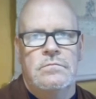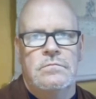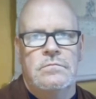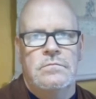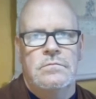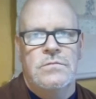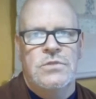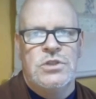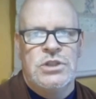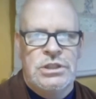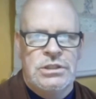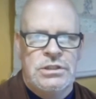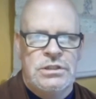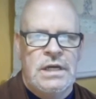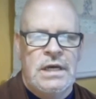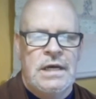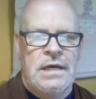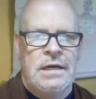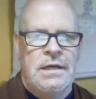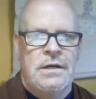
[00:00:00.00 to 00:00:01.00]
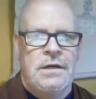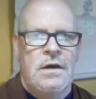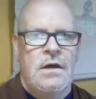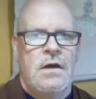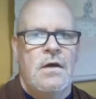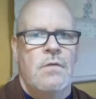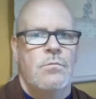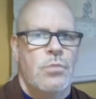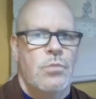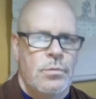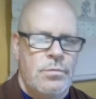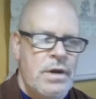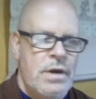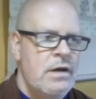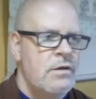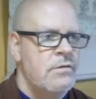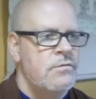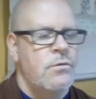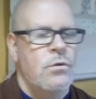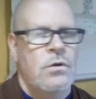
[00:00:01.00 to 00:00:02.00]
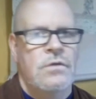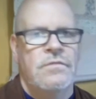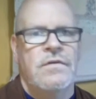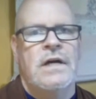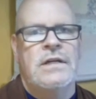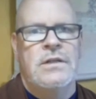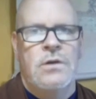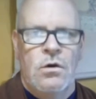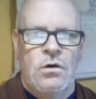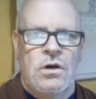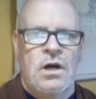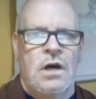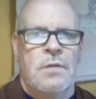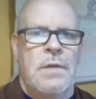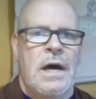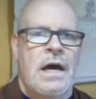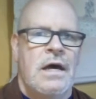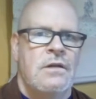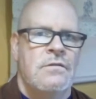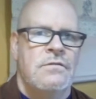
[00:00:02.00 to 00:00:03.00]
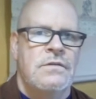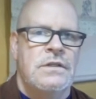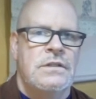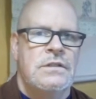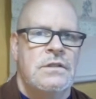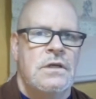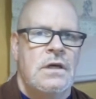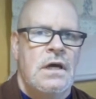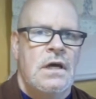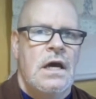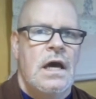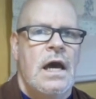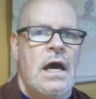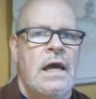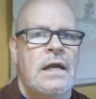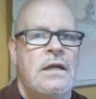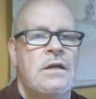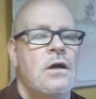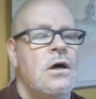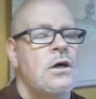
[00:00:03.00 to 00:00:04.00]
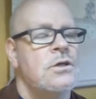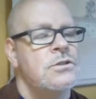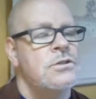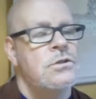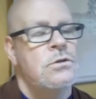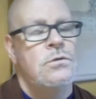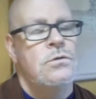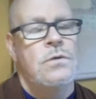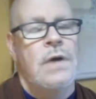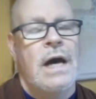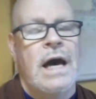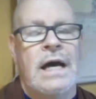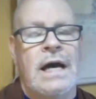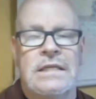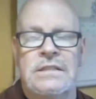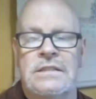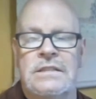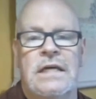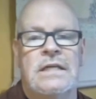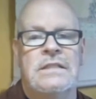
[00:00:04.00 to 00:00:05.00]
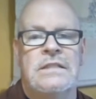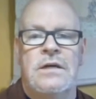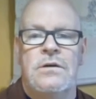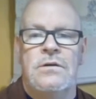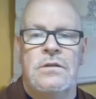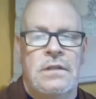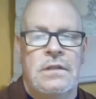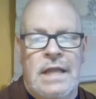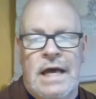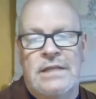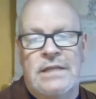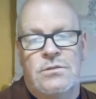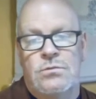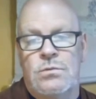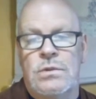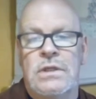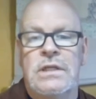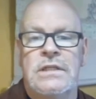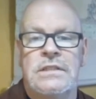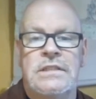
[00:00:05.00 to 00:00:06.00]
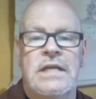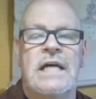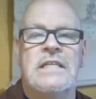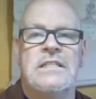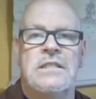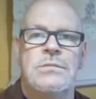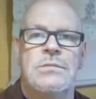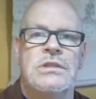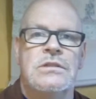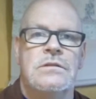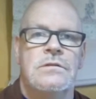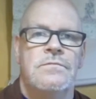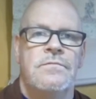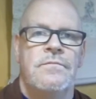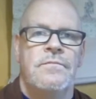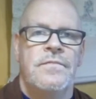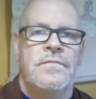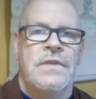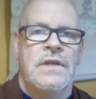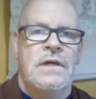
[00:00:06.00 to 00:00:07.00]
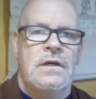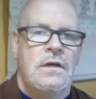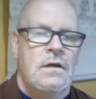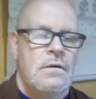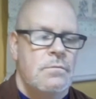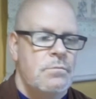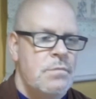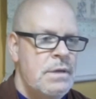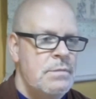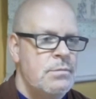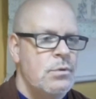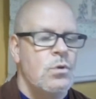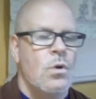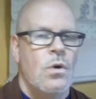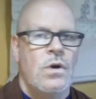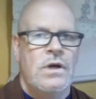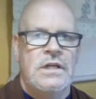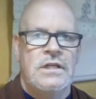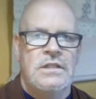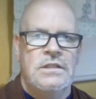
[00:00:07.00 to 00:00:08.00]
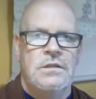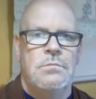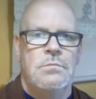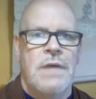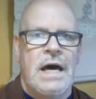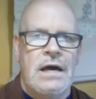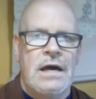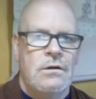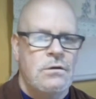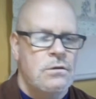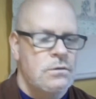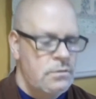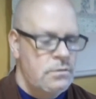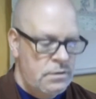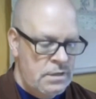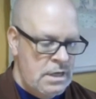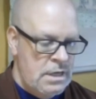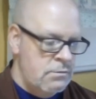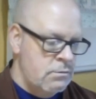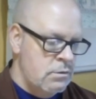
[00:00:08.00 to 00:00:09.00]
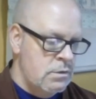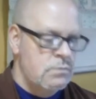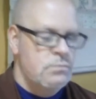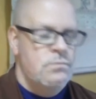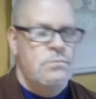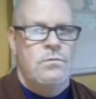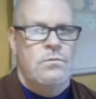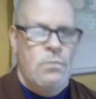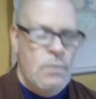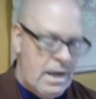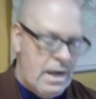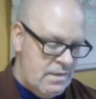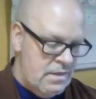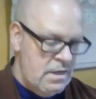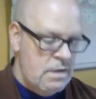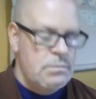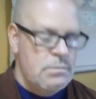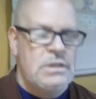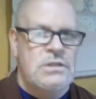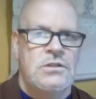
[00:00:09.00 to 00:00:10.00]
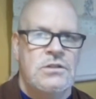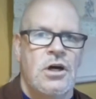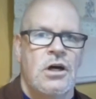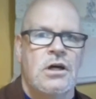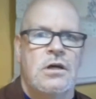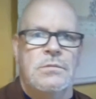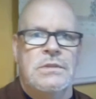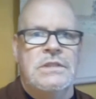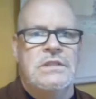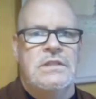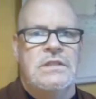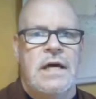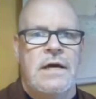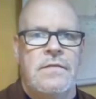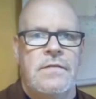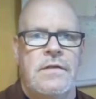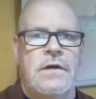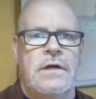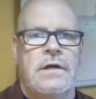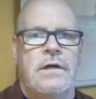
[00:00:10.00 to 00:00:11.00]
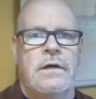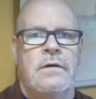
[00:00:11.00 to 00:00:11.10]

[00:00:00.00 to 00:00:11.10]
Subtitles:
jisei, prepared for if I don't come out of it, and it also acts as a last will and testament. People going into battle, they would write them and tuck them inside their,